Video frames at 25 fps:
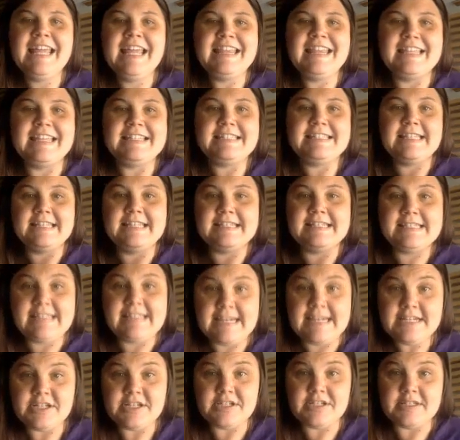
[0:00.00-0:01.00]
that
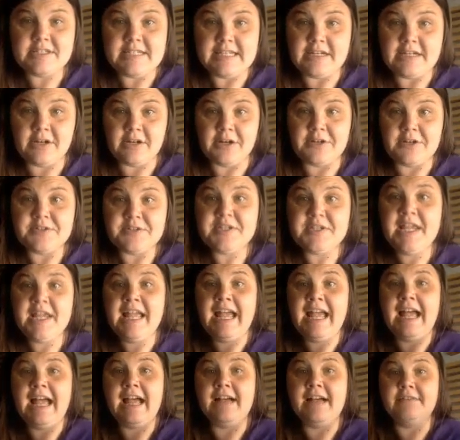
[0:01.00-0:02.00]
sensation seekers
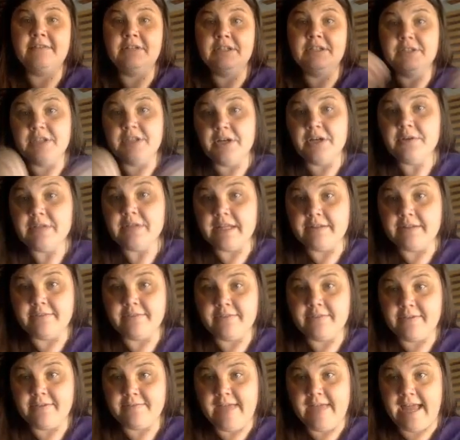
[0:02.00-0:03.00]
have a low level
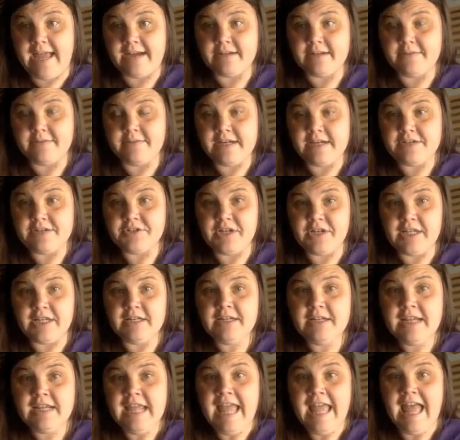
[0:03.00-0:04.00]
of
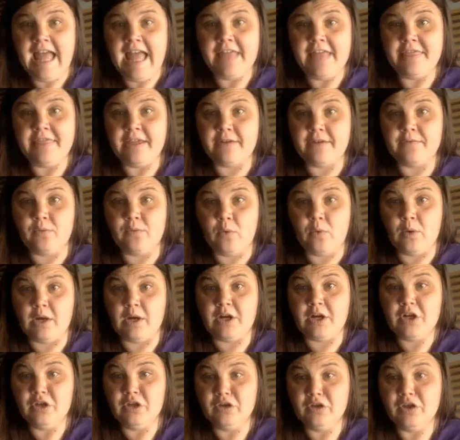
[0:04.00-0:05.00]
activation and
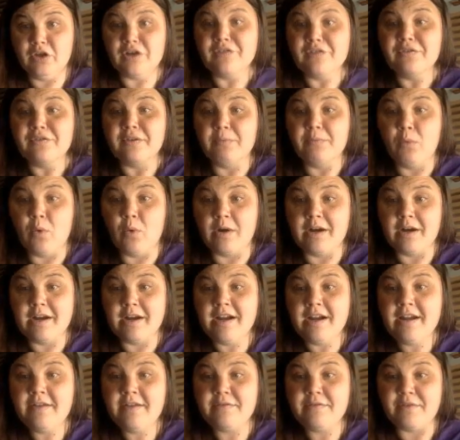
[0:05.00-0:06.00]
therefore look for more
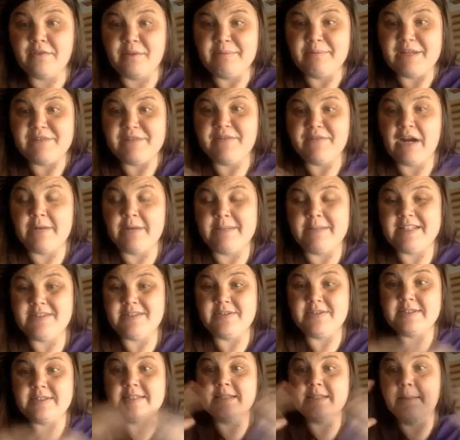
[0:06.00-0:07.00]
from the environment.
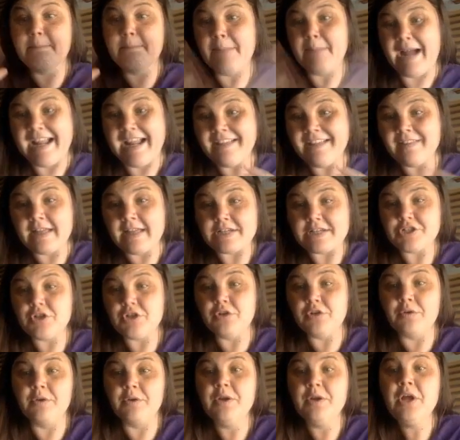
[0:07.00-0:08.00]
So this is a
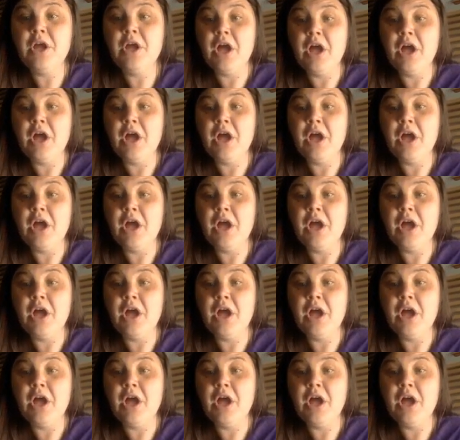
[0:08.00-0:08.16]
biological